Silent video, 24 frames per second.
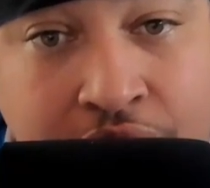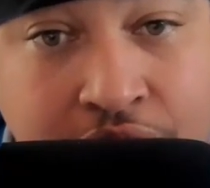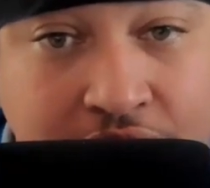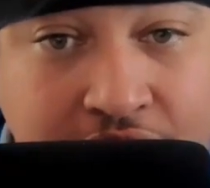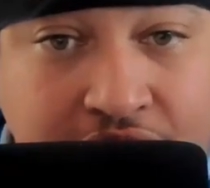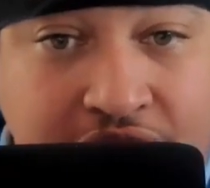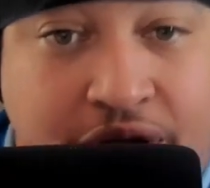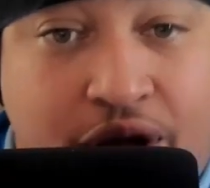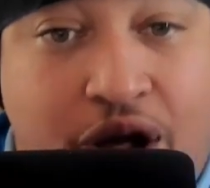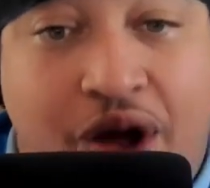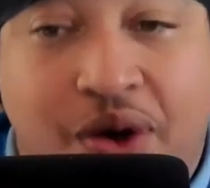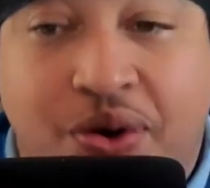
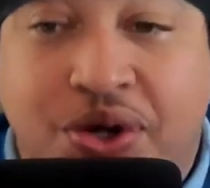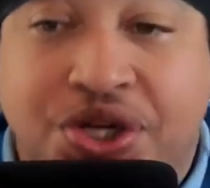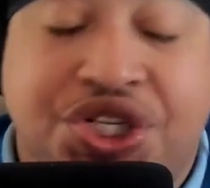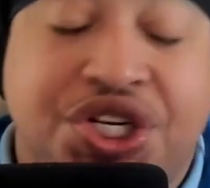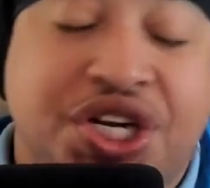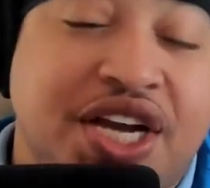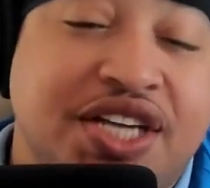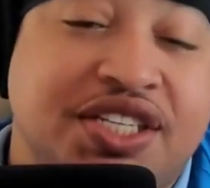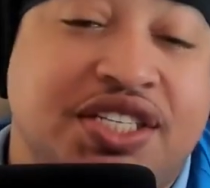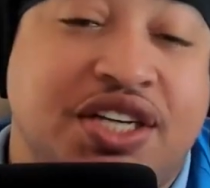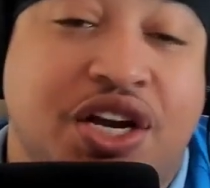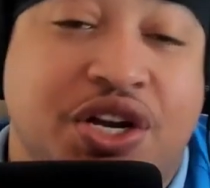Okay, I want
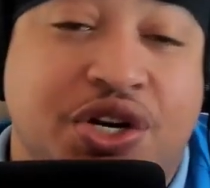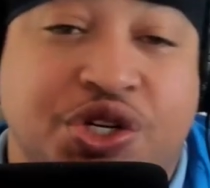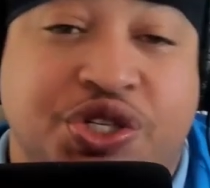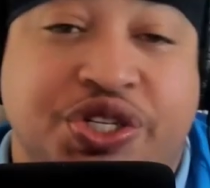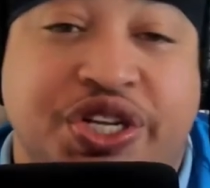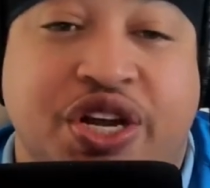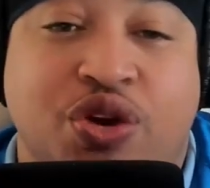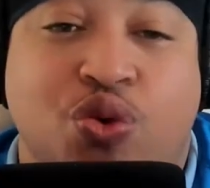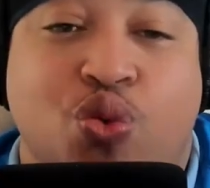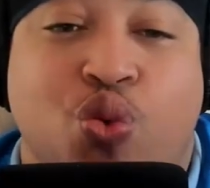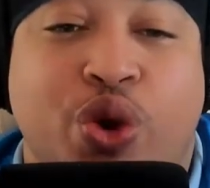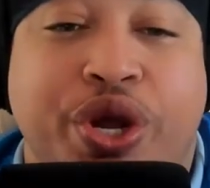you guys to
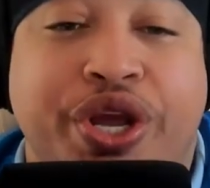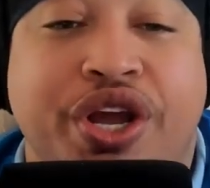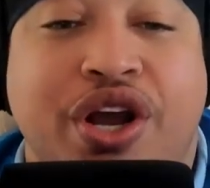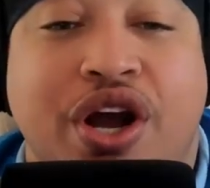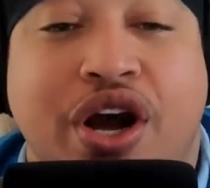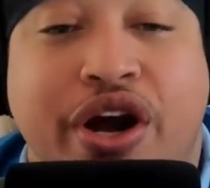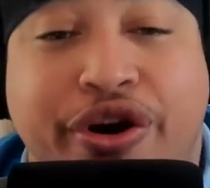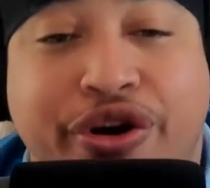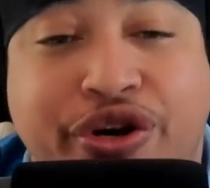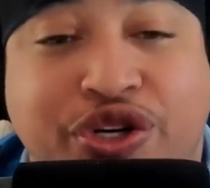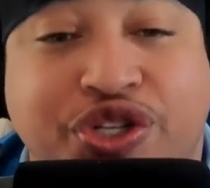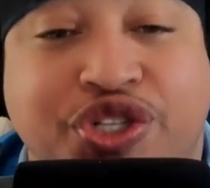understand. We
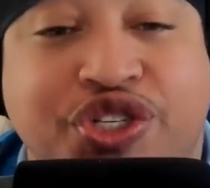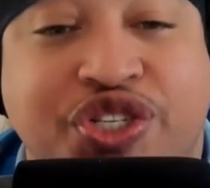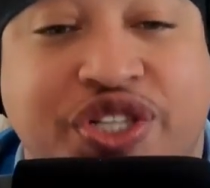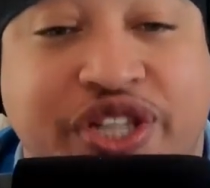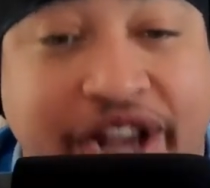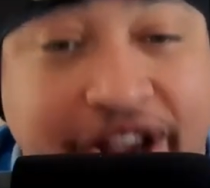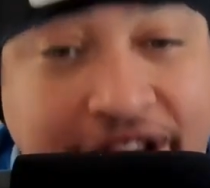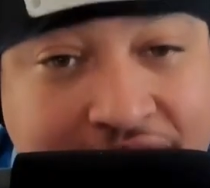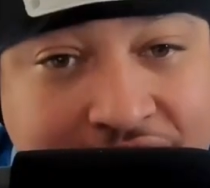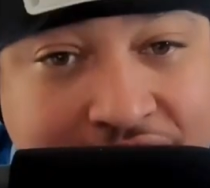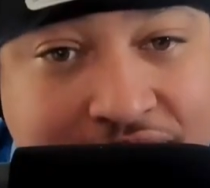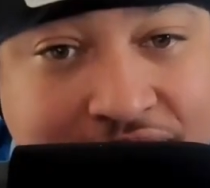
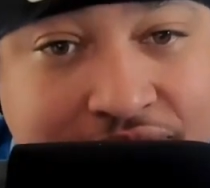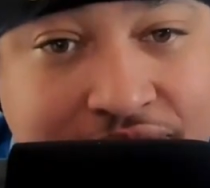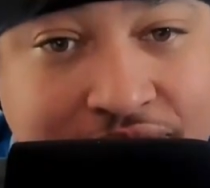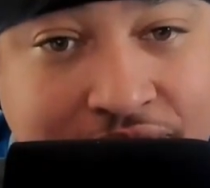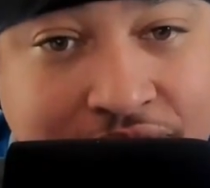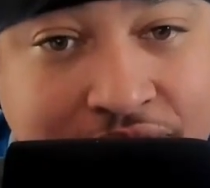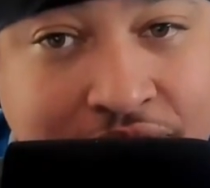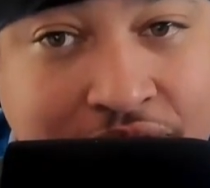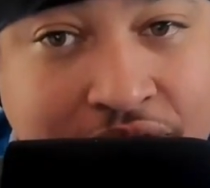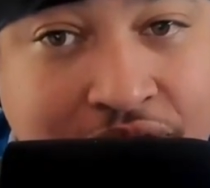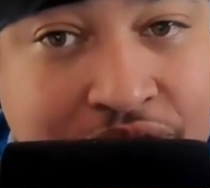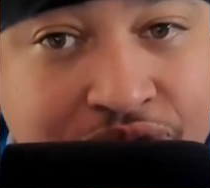understand
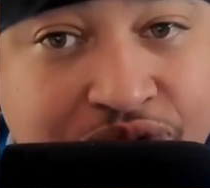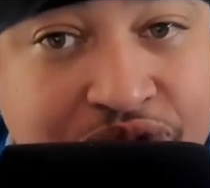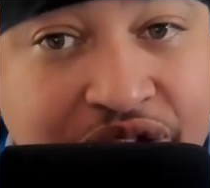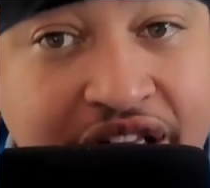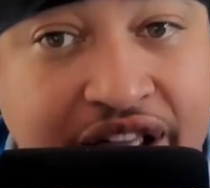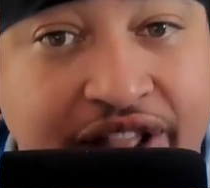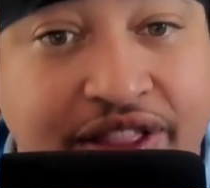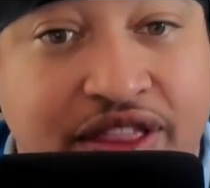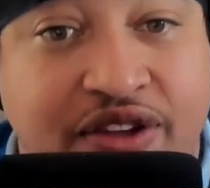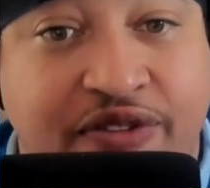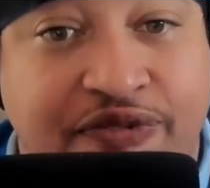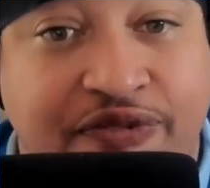that the